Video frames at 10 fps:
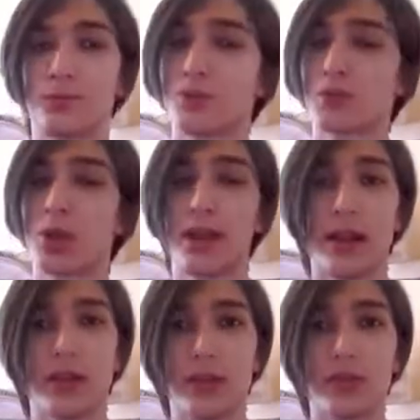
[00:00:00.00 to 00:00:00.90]
trying it
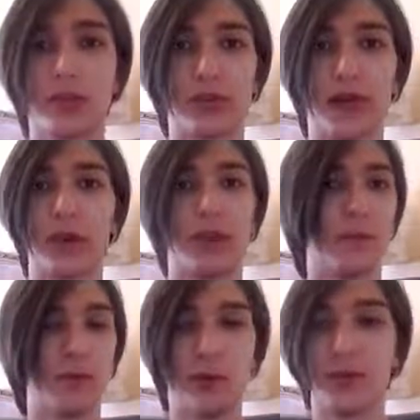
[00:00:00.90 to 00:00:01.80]
out on the UU ladder. I've
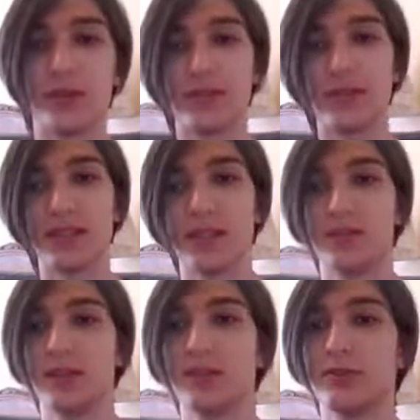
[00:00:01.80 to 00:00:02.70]
only used this team
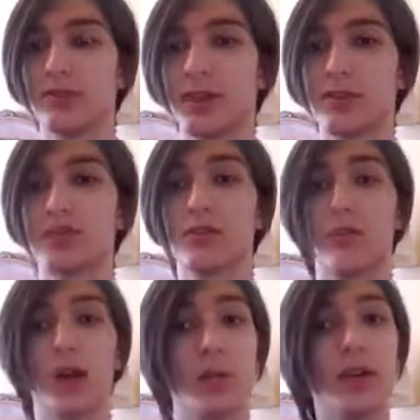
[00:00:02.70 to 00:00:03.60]
on the UU ladder so
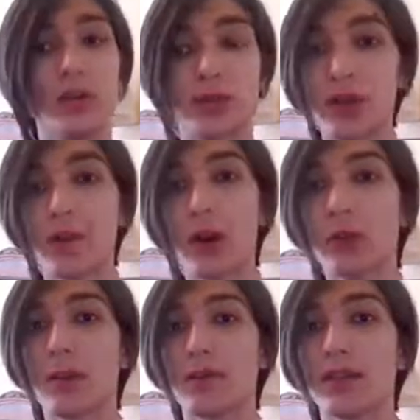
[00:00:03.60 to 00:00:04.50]
far, but so far
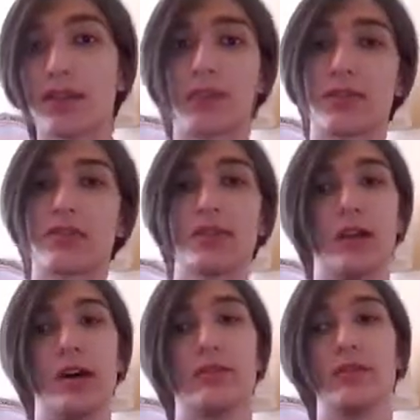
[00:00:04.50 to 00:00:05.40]
we're up in like the
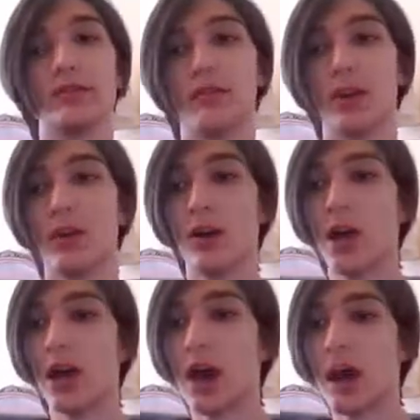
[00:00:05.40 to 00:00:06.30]
1300s, so
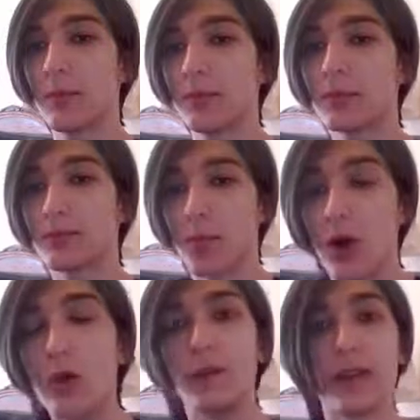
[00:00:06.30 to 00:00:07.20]
I'm going to
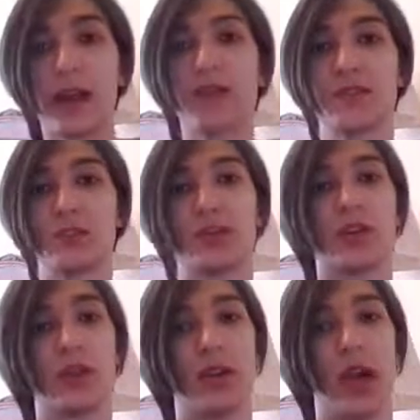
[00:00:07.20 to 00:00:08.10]
hopefully have some really
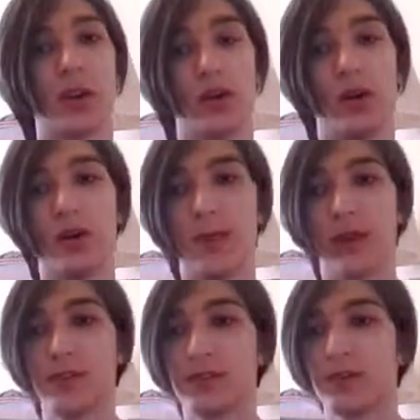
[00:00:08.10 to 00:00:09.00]
good high quality
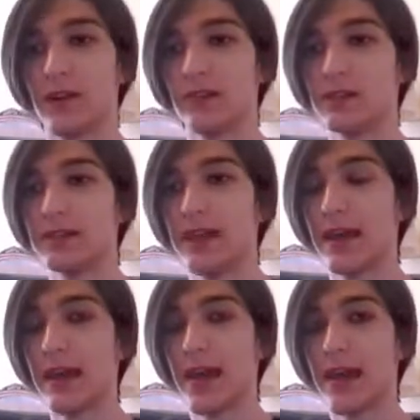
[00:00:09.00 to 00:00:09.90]
battles for everyone
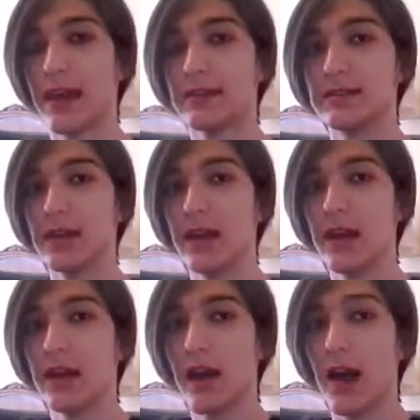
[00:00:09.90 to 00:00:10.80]
today, and
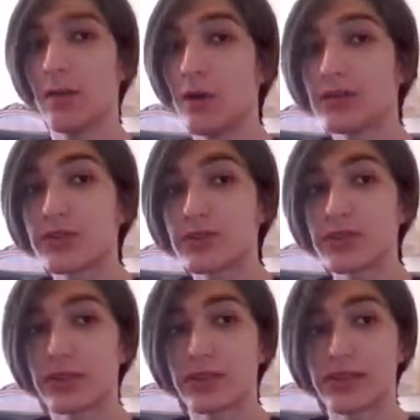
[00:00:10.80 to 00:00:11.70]
I'm also
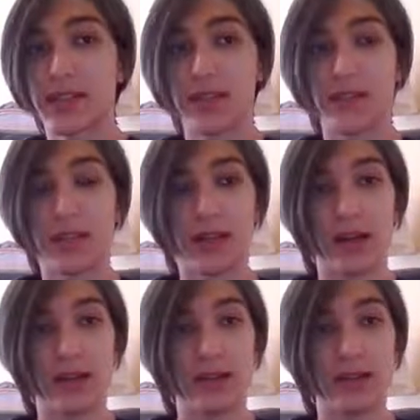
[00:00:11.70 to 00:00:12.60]
super excited
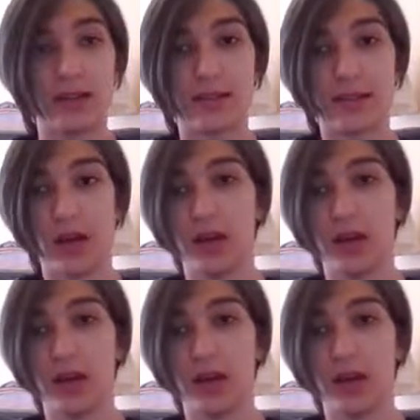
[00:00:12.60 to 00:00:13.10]
because